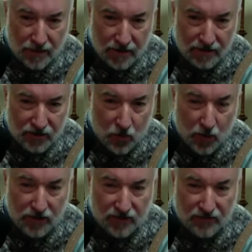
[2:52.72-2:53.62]
is
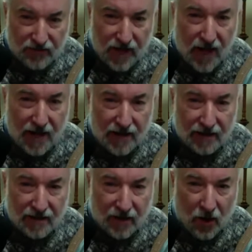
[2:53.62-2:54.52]
going to
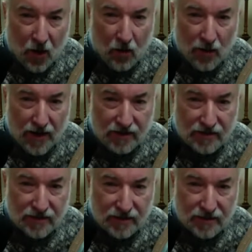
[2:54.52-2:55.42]
fly
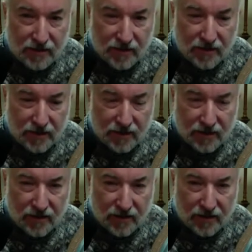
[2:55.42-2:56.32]
always
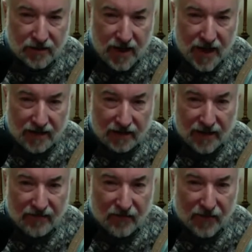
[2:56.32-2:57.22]
at a
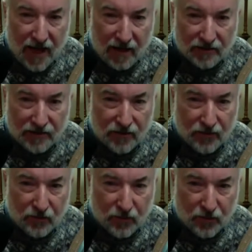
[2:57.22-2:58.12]
level
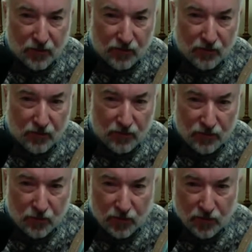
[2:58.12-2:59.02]
altitude
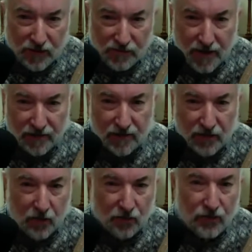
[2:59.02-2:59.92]
with respect to the
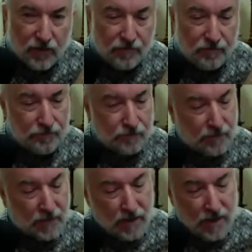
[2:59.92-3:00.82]
earth.
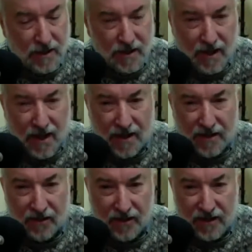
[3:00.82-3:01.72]

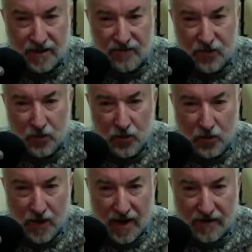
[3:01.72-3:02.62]
And any of you who
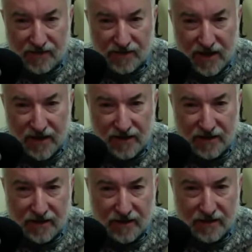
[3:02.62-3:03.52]
have studied